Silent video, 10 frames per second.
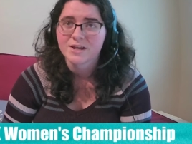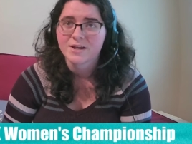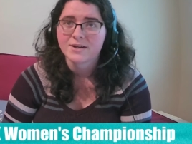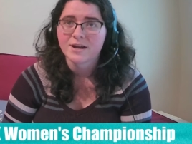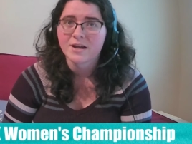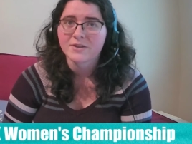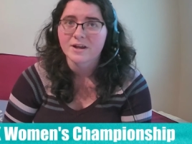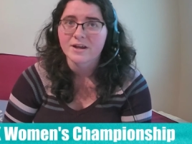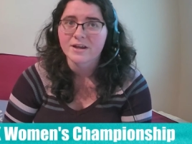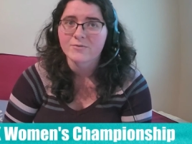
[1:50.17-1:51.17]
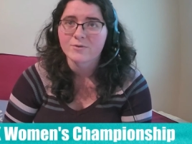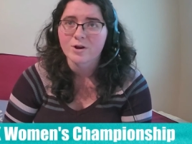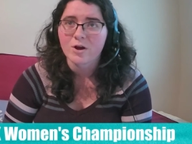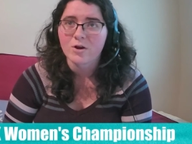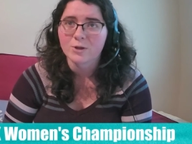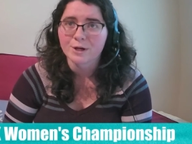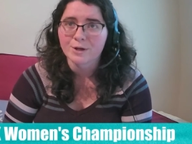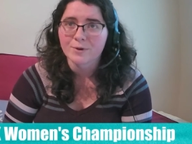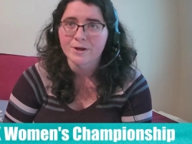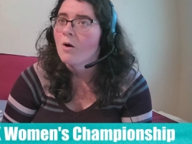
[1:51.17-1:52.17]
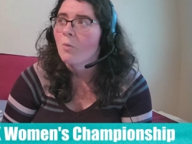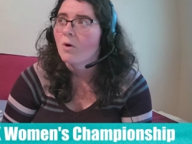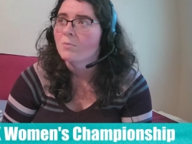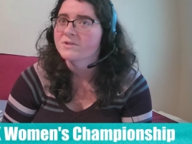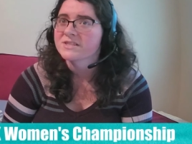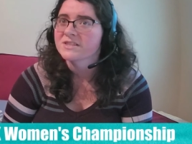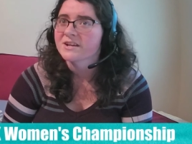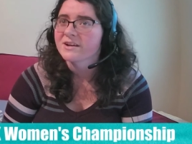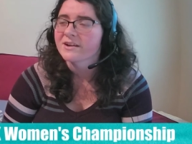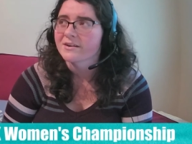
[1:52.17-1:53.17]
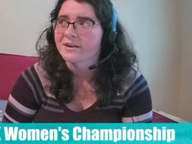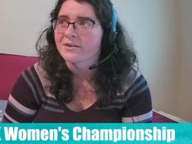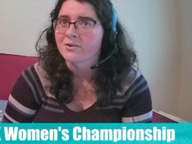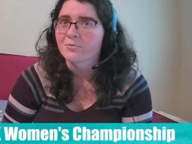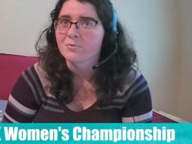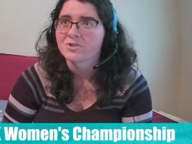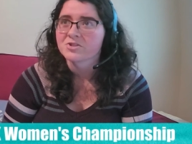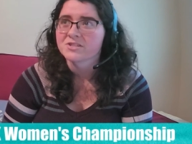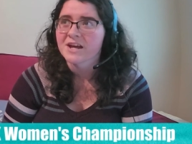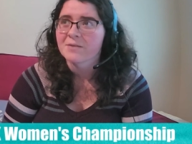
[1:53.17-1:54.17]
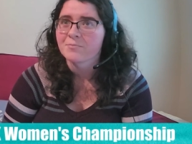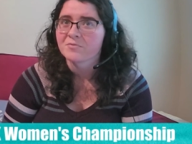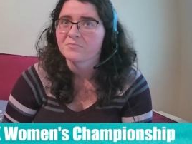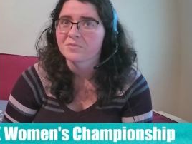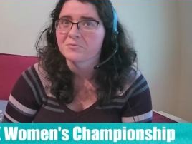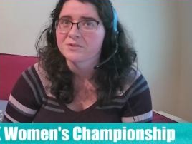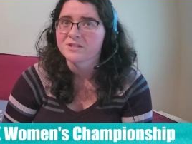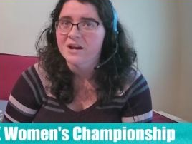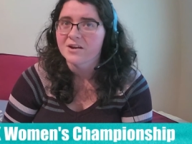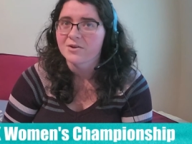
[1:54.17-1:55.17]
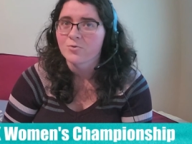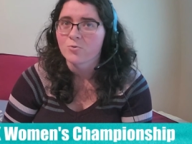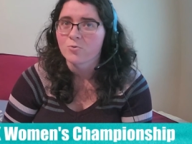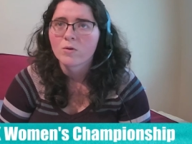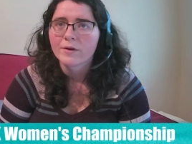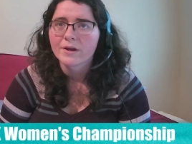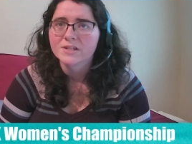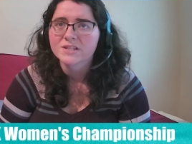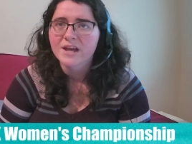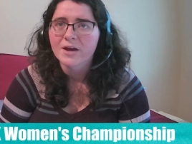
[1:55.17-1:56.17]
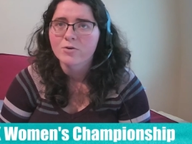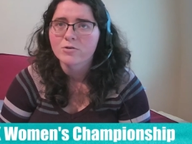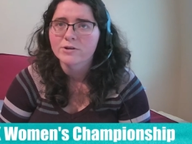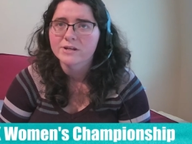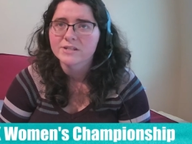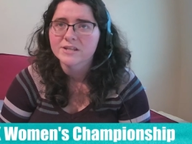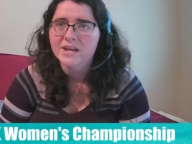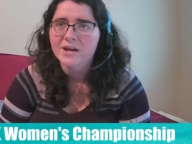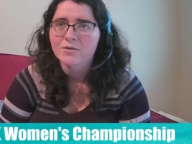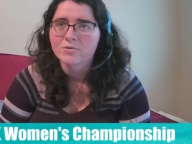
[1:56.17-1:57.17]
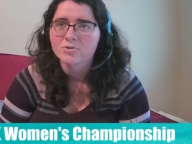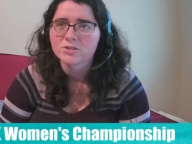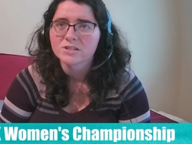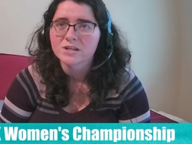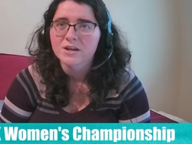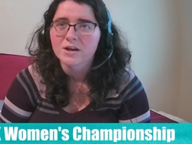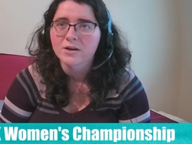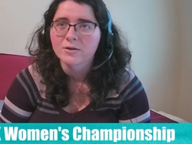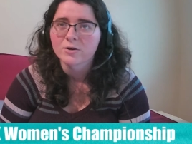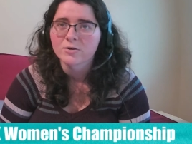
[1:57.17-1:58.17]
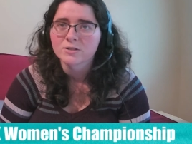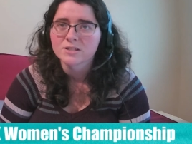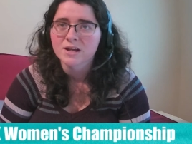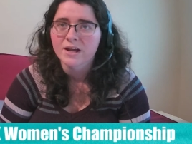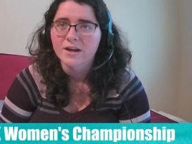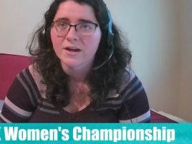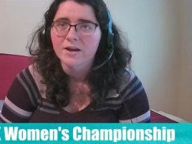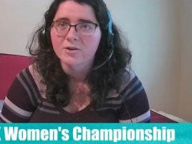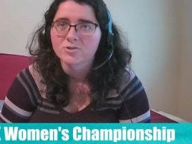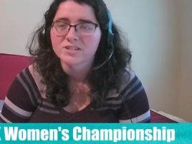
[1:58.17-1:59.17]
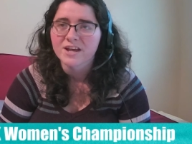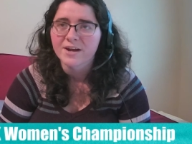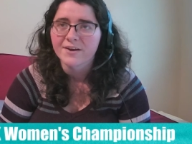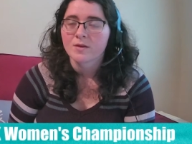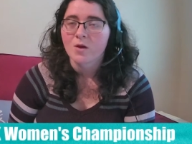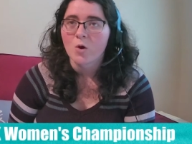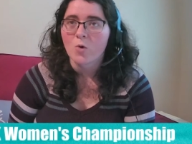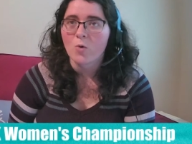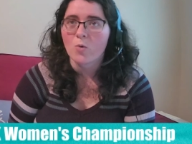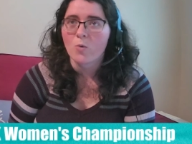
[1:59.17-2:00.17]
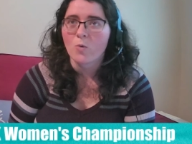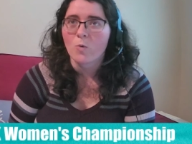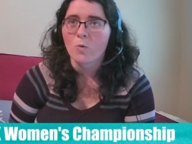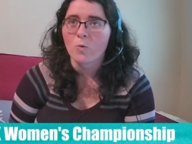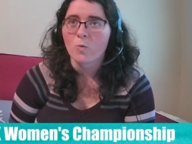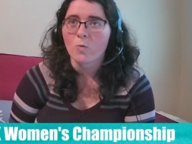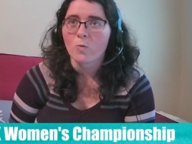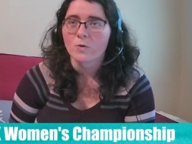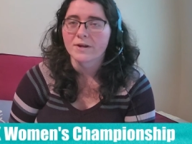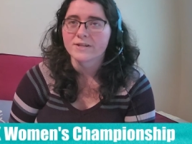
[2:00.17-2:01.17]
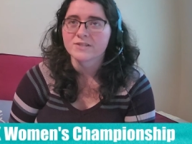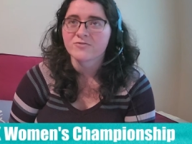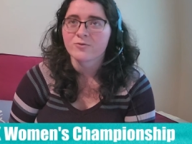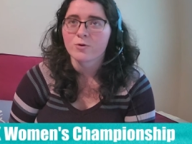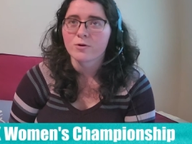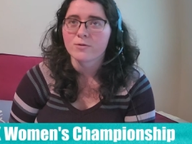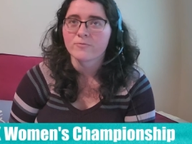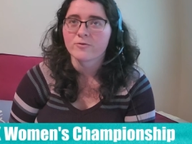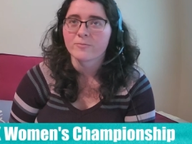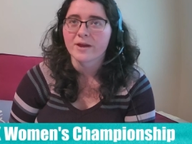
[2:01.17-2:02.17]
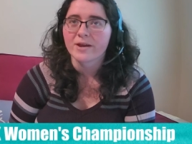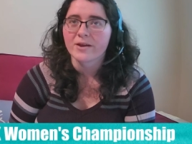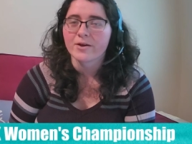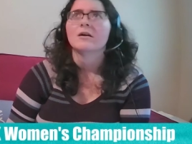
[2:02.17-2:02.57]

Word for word: not that I can recall anyway. What was that? I don't know what just happened, but it was kind of cool. Nice counter, nice counter. Stay on her. Stay on her, Xia. Oh, nice forearm from Meiko.